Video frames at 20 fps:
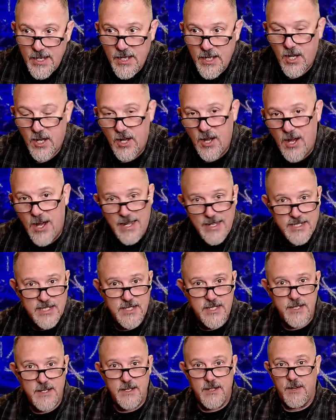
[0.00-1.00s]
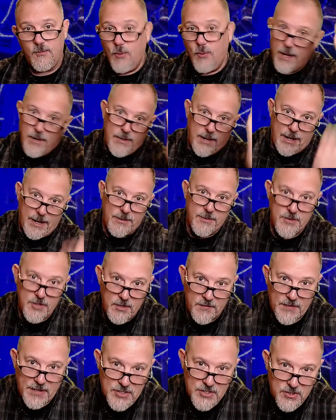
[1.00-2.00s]
Awesome. Well, I don't know if
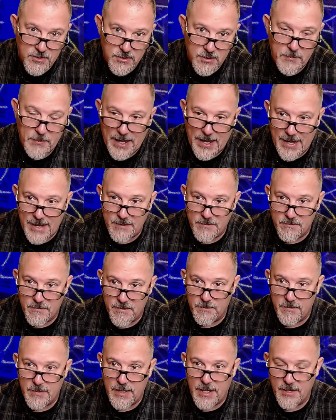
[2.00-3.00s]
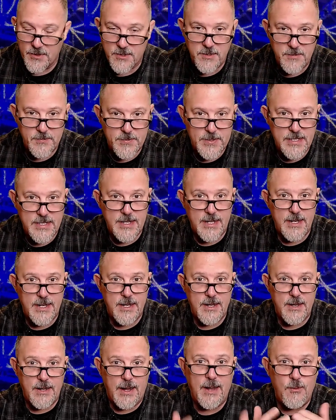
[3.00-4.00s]
that's good or bad, Martha, but
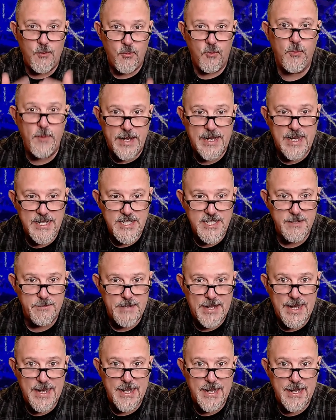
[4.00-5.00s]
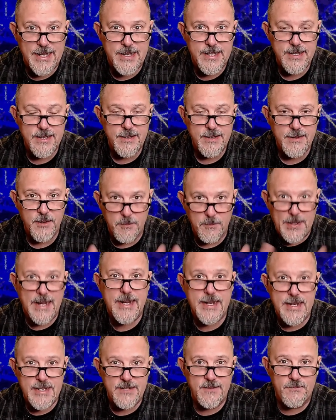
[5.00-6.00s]
uh, we got you back. You're back
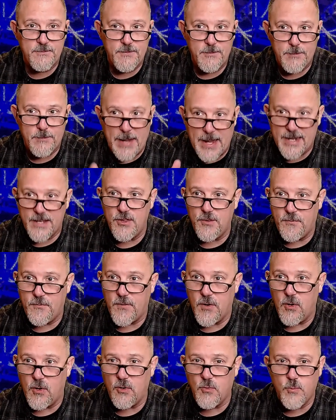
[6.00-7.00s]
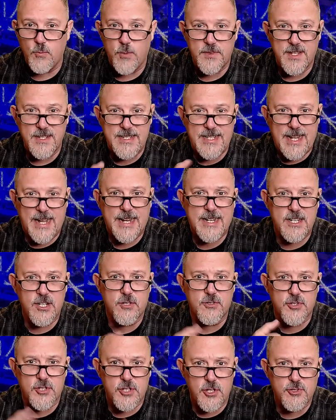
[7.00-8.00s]
in the back in the fold with the Technical
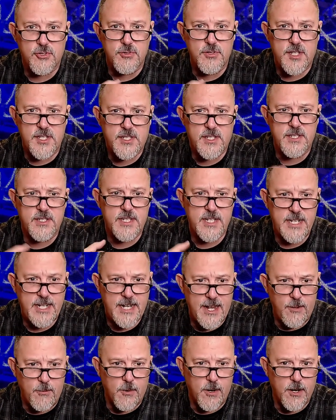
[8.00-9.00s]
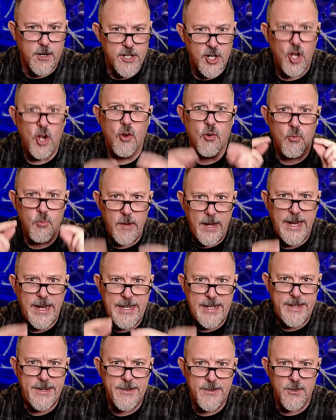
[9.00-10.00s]
Social Distancing Network right
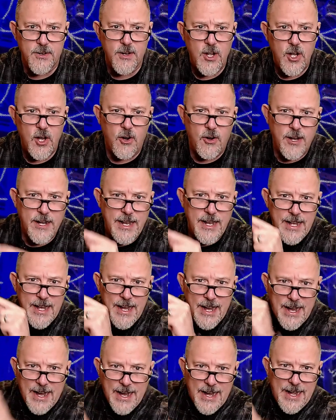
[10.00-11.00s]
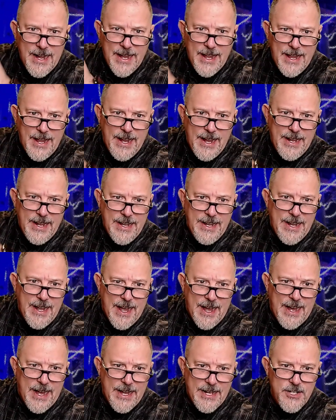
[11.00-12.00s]
here on I A E
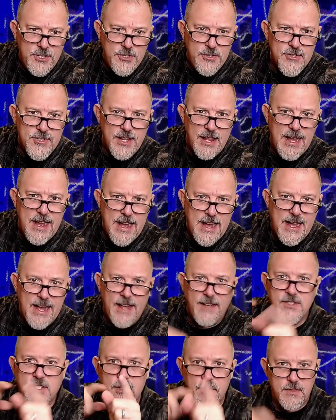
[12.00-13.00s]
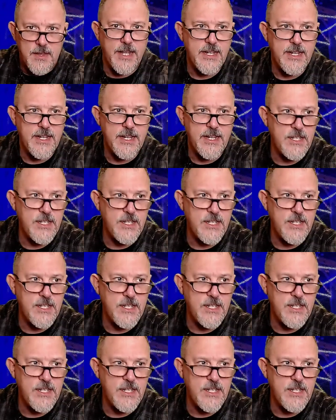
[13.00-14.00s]
I News Live. So thanks for joining
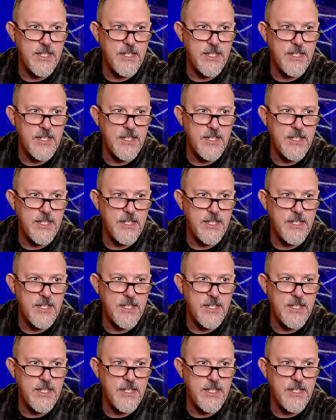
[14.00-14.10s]
us.